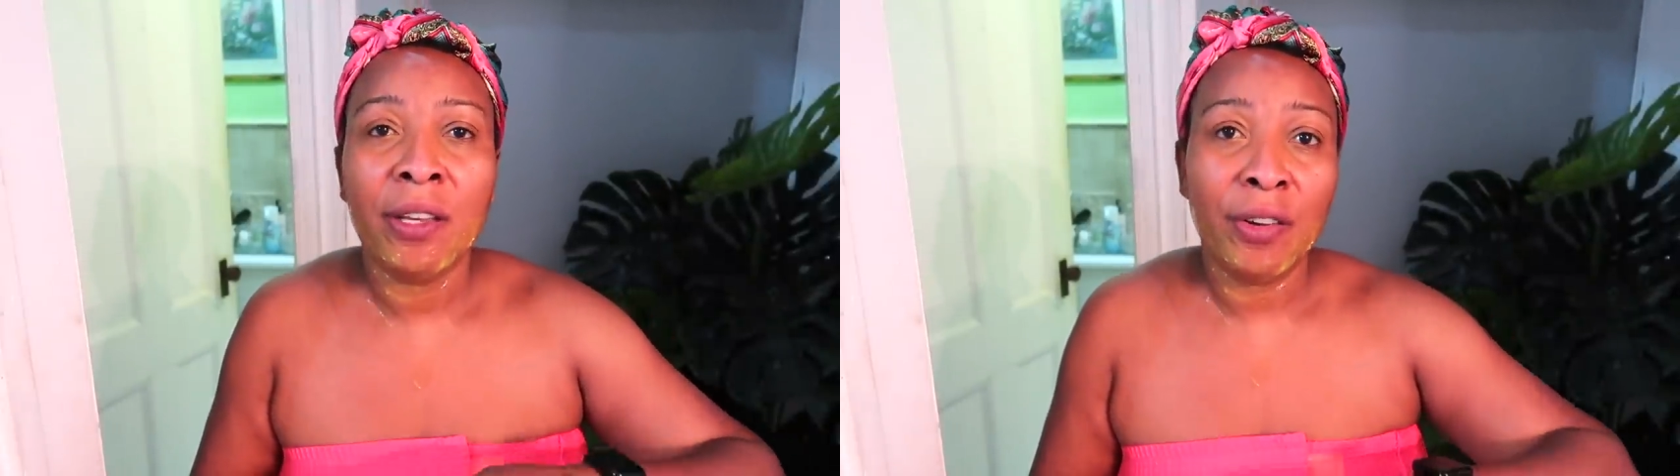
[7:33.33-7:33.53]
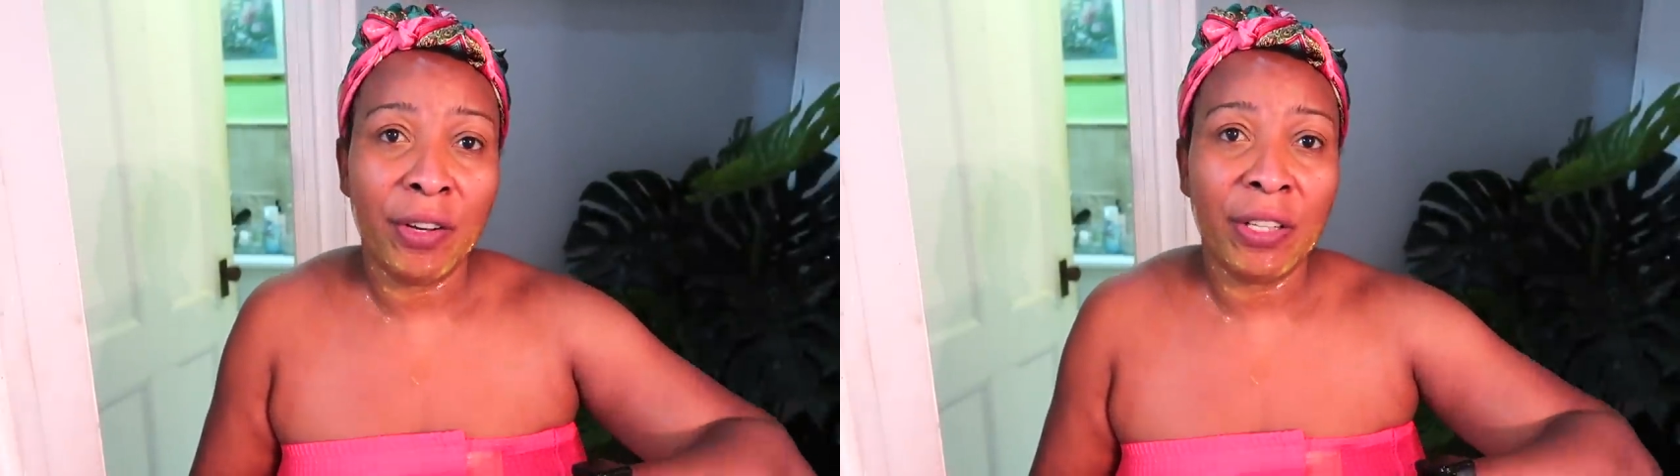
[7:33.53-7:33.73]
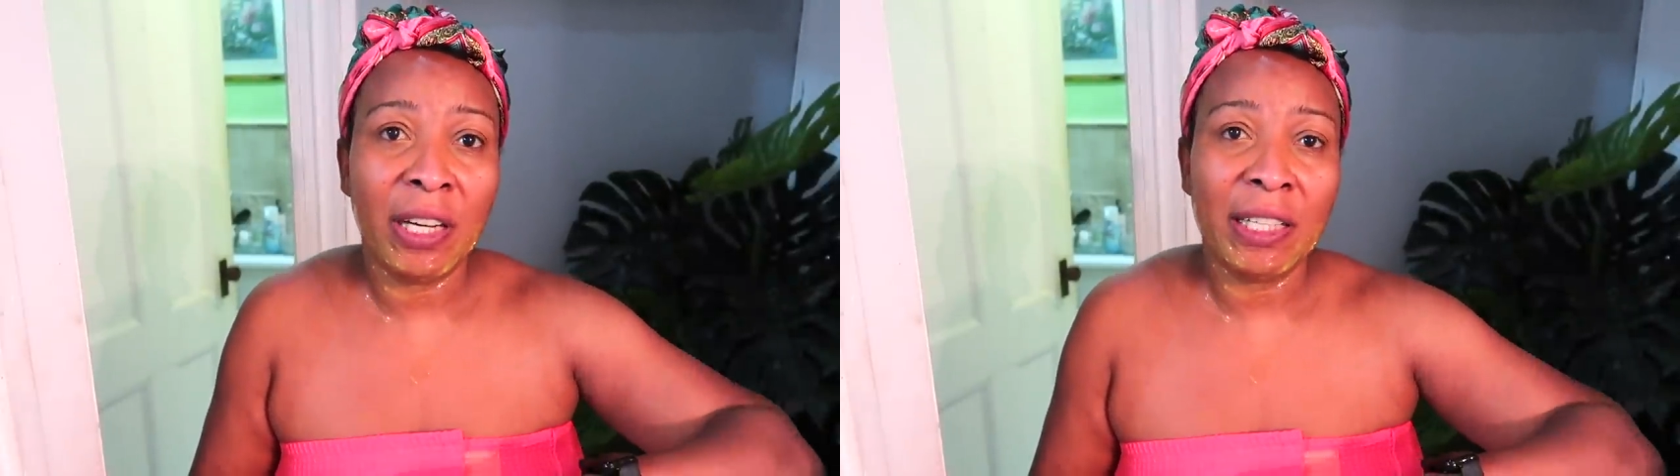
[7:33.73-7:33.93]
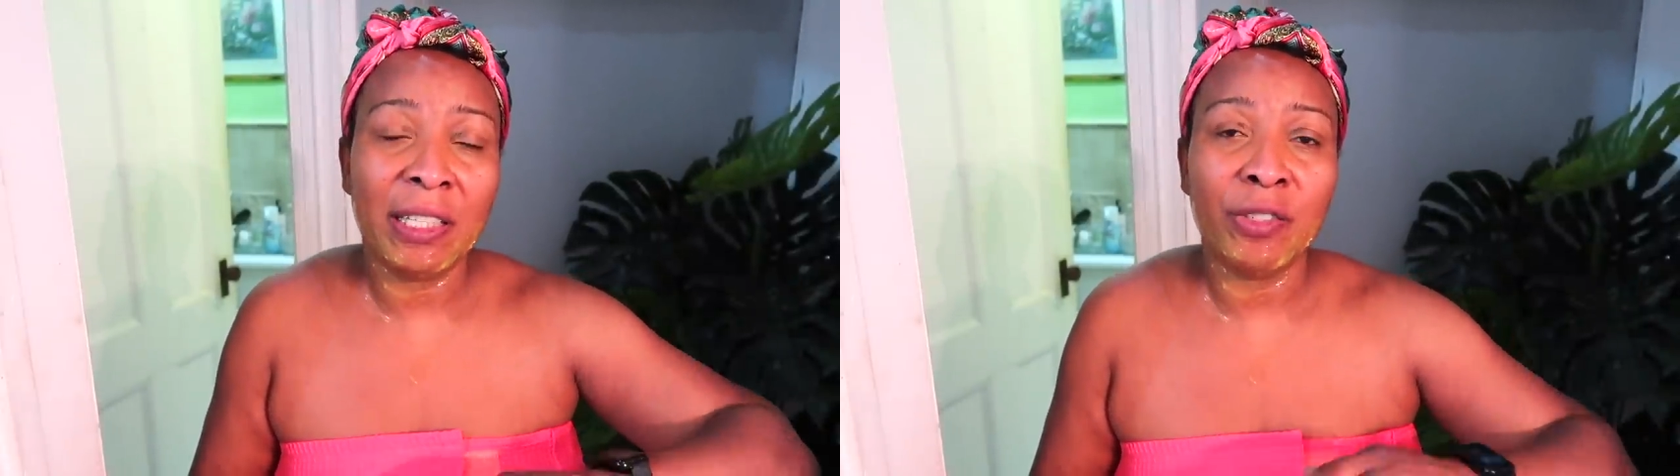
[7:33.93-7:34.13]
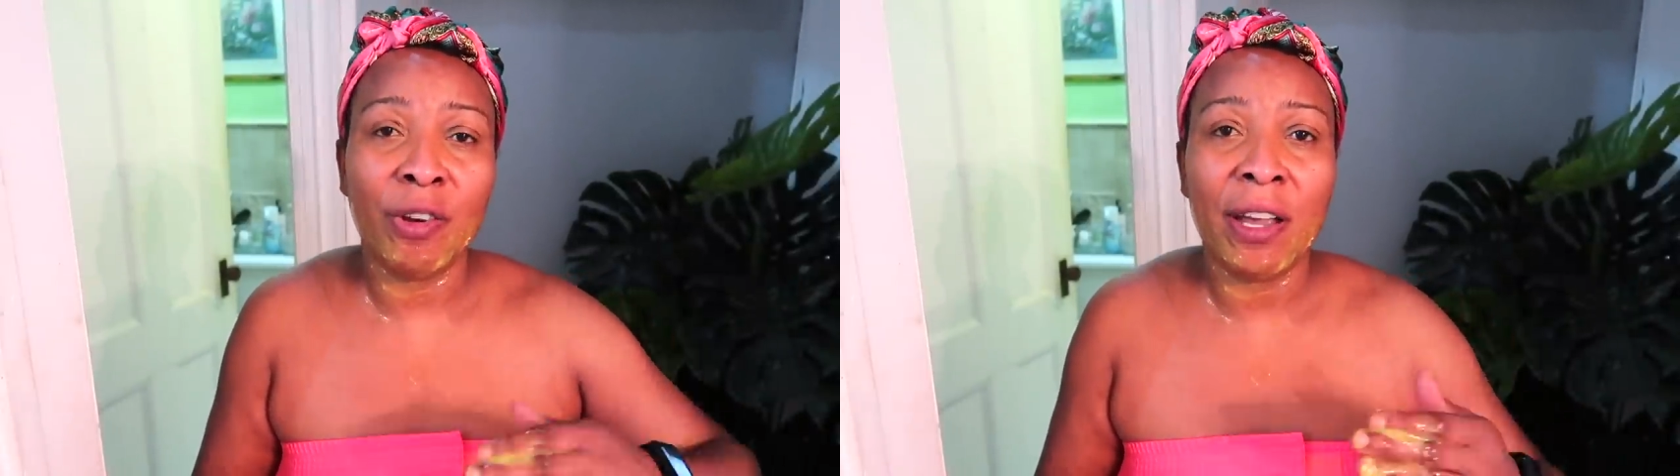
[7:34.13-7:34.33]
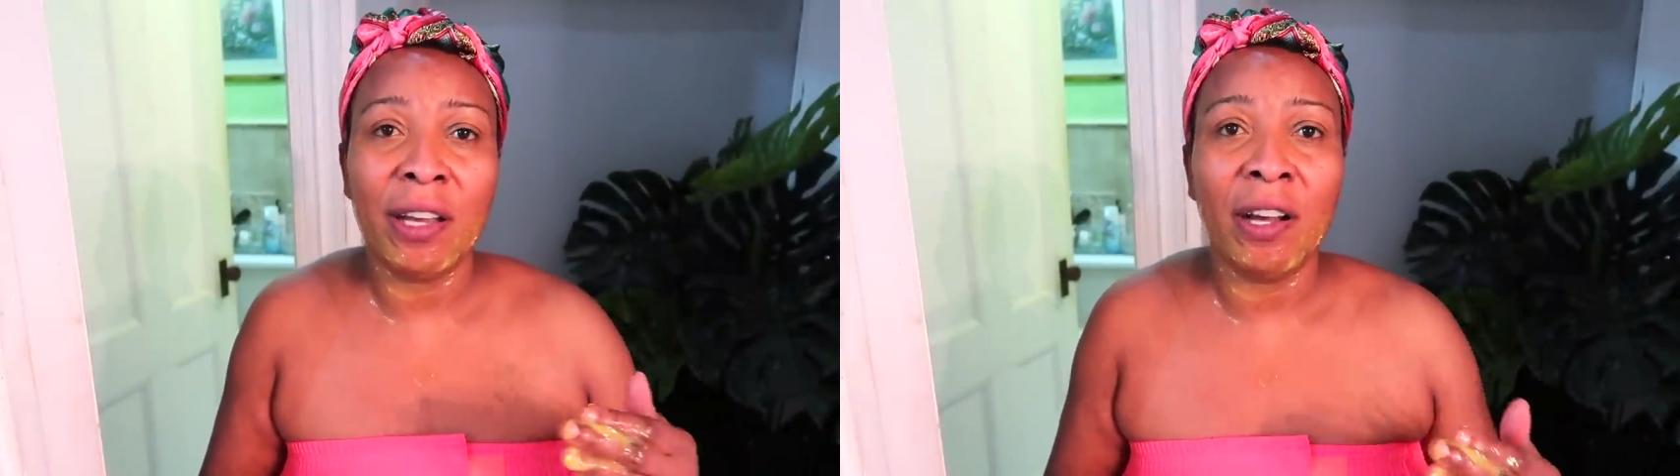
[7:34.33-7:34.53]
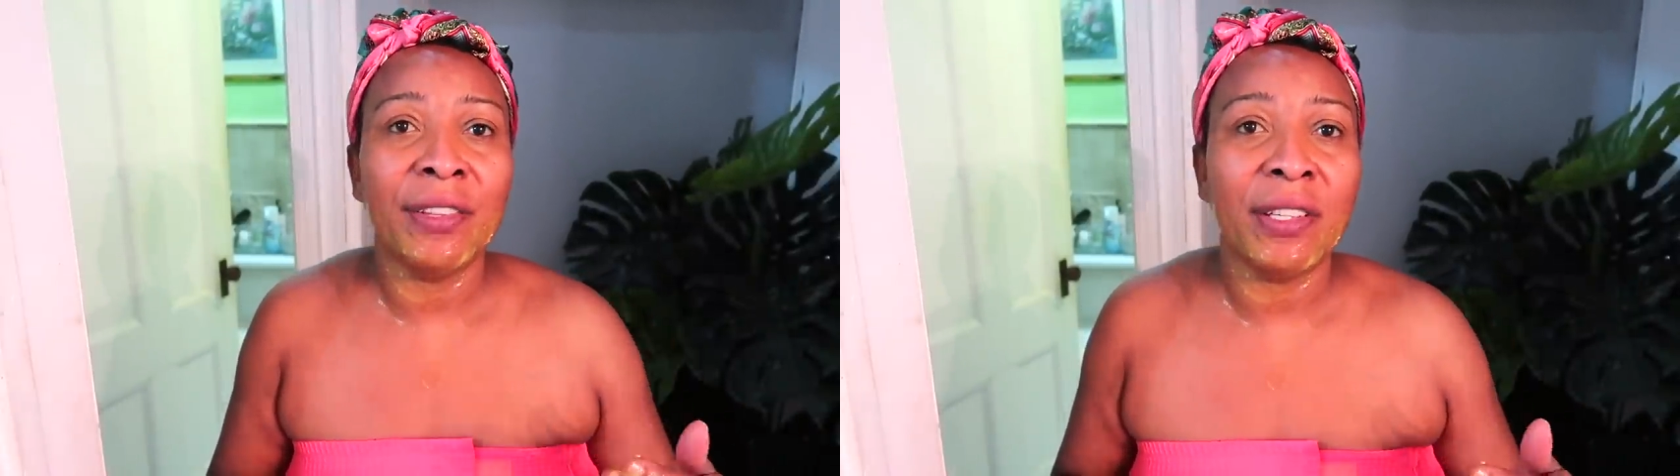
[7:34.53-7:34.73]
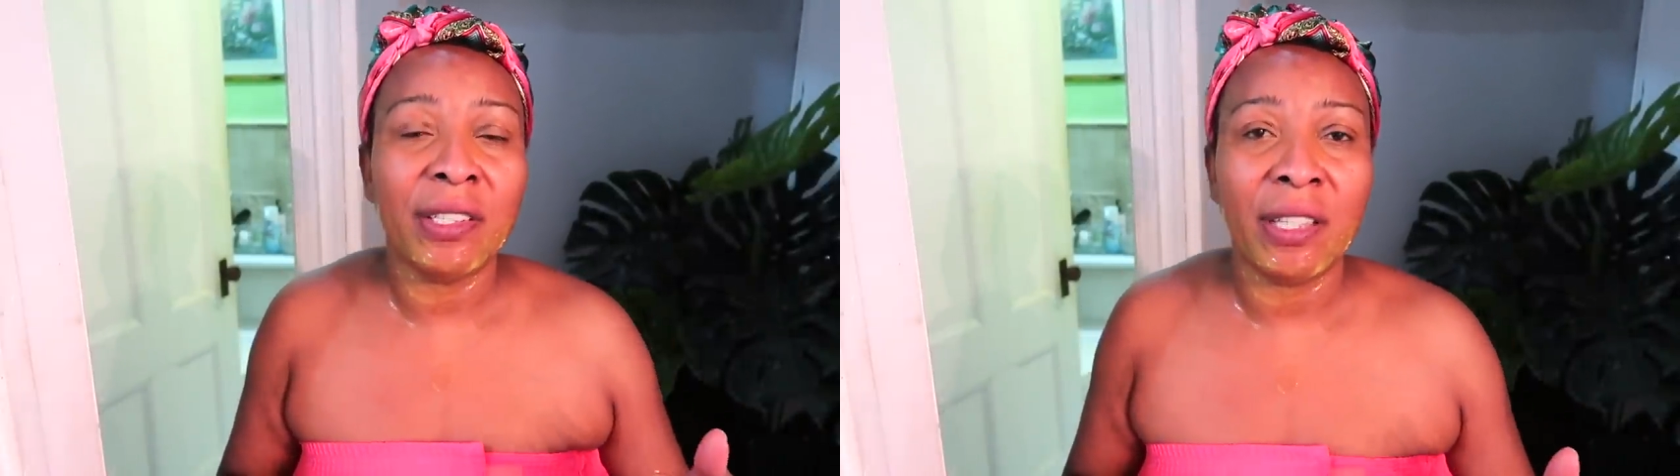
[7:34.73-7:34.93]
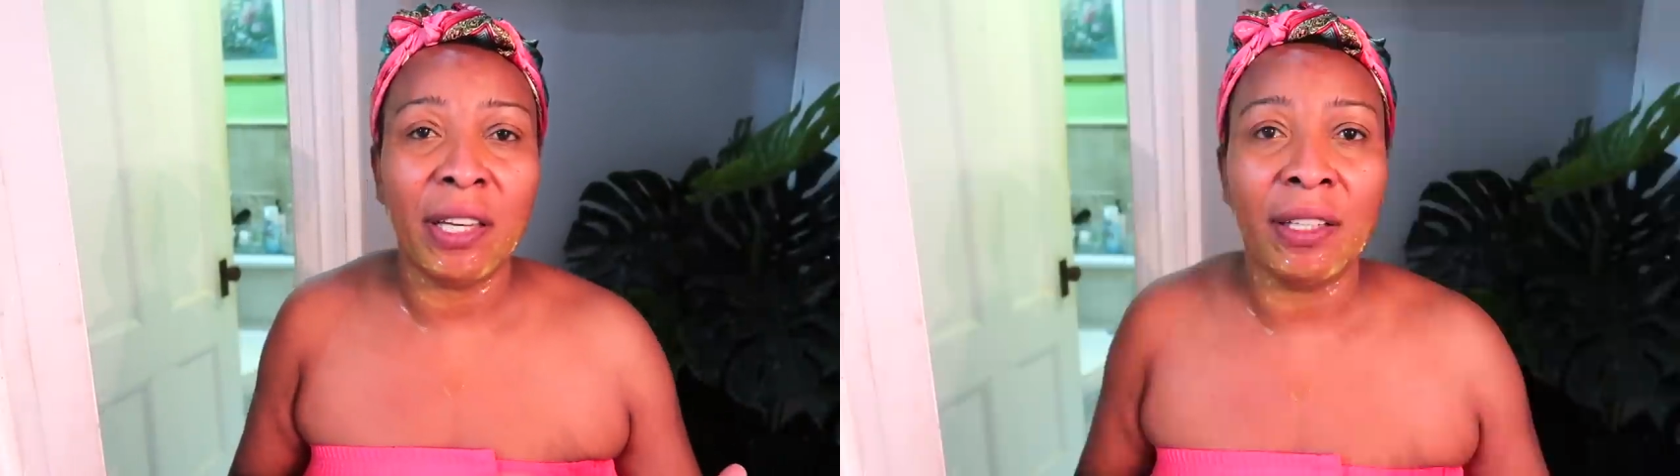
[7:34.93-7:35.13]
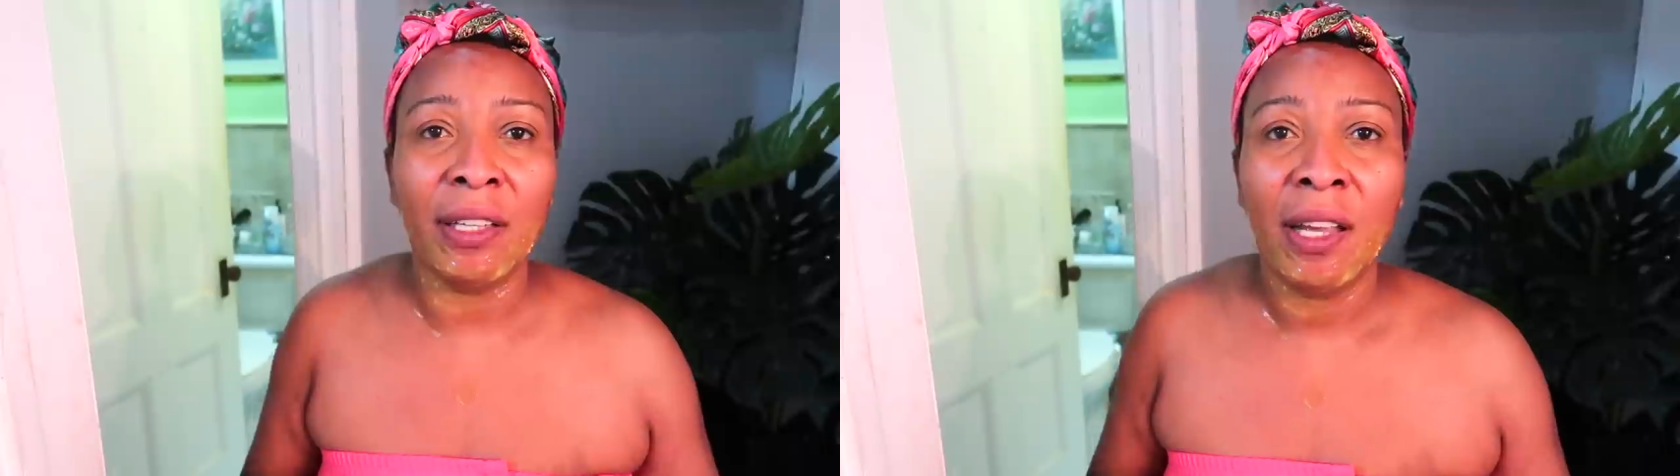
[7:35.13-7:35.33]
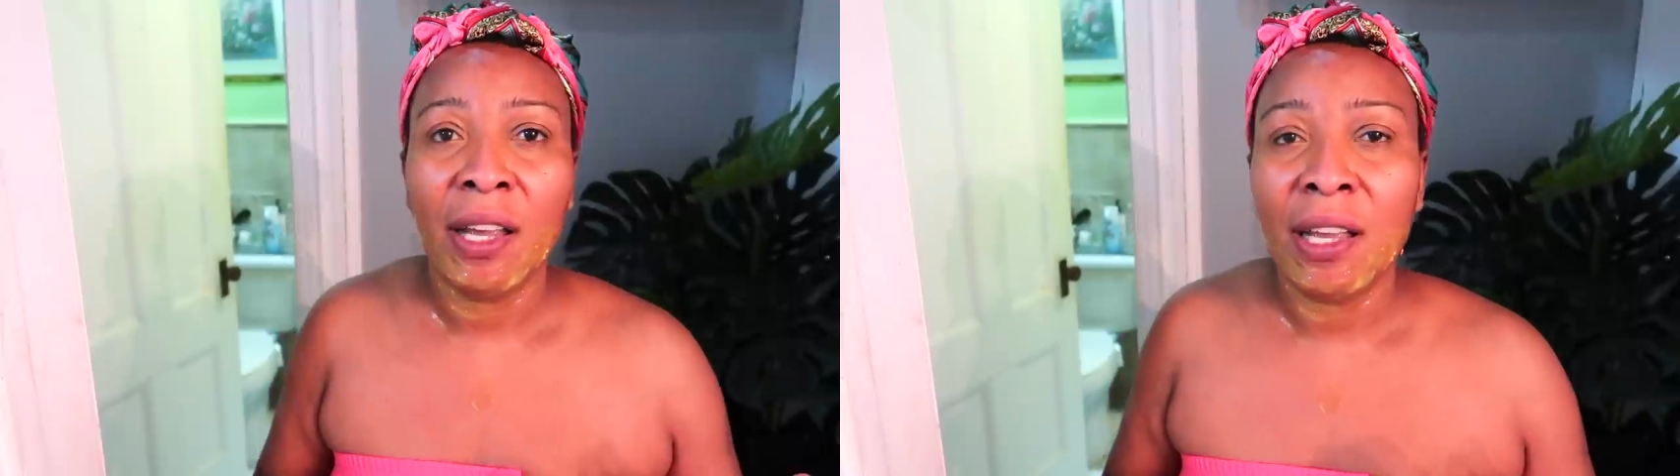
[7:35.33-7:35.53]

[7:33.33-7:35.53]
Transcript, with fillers: You're going to let it dry on the skin.